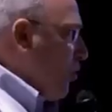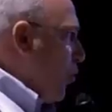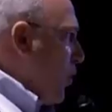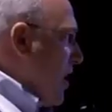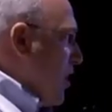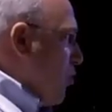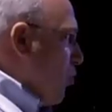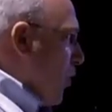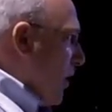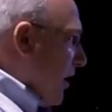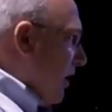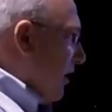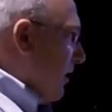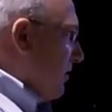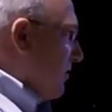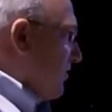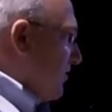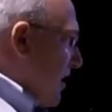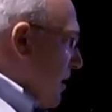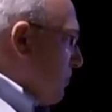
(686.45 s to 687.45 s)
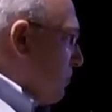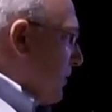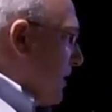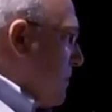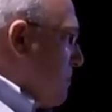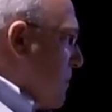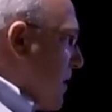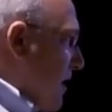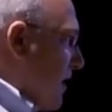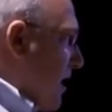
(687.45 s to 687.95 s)
we will
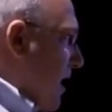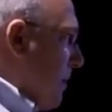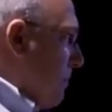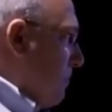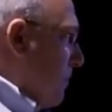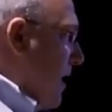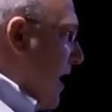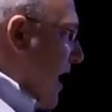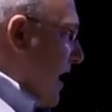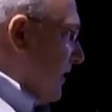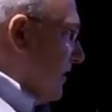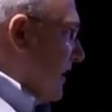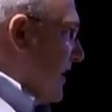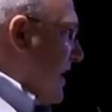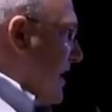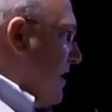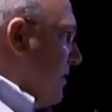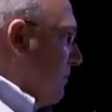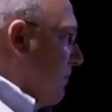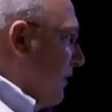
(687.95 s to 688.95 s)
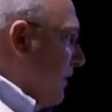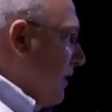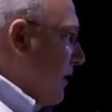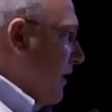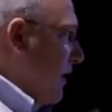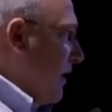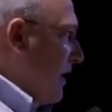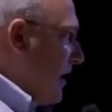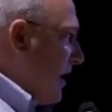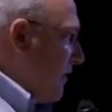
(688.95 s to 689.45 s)
simply pick up and leave
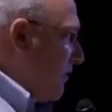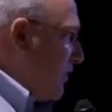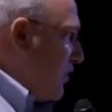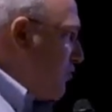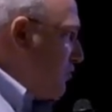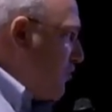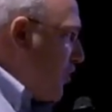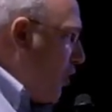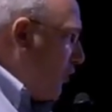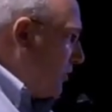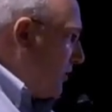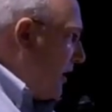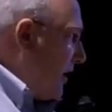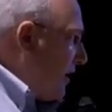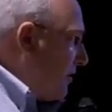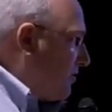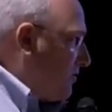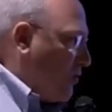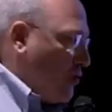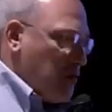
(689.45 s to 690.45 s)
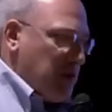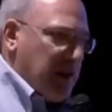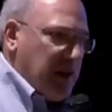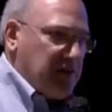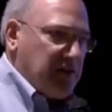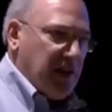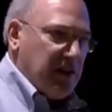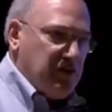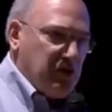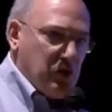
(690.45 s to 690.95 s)
if you don't let us do
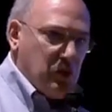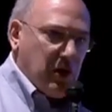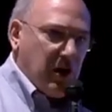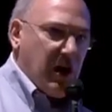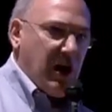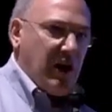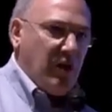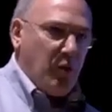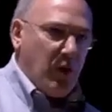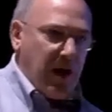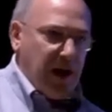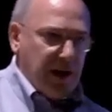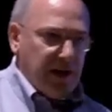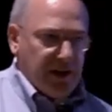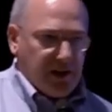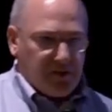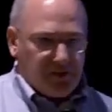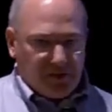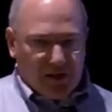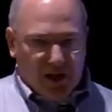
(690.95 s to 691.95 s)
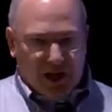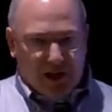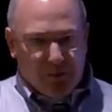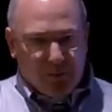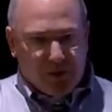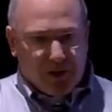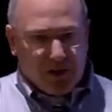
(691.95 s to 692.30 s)
this and do it our way. Next slide,